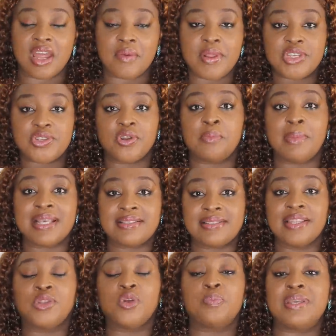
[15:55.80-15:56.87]
narration by
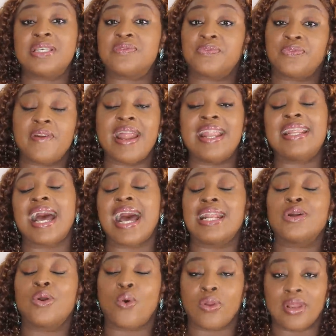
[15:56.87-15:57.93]
Saint Obi's friend
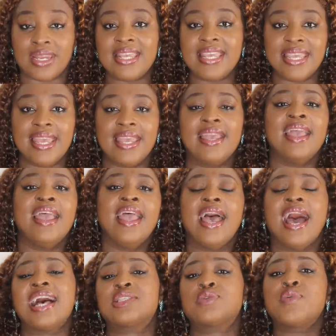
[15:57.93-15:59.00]
and colleague
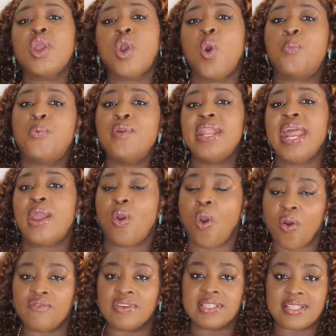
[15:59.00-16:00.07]
has reopened the
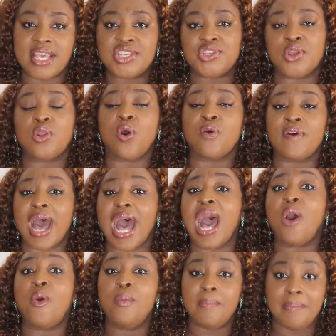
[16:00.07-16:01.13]
conversation of
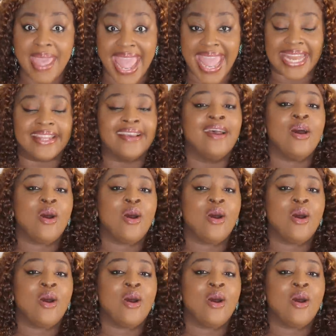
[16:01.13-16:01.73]
how men